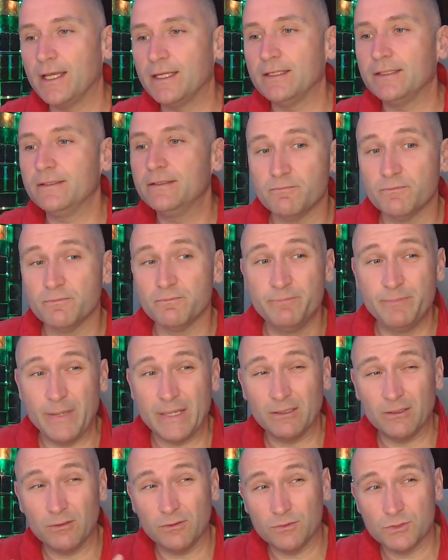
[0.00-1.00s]
and
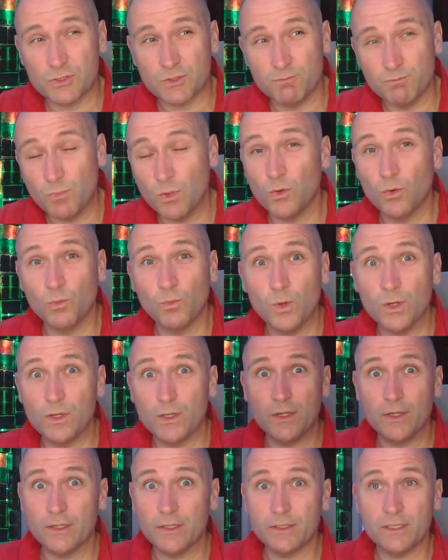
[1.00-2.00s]
build more
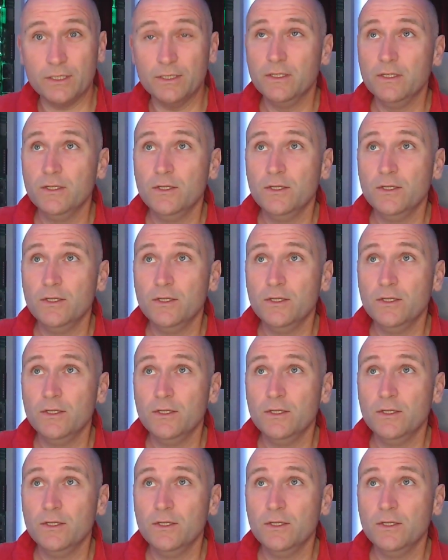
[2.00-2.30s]
work,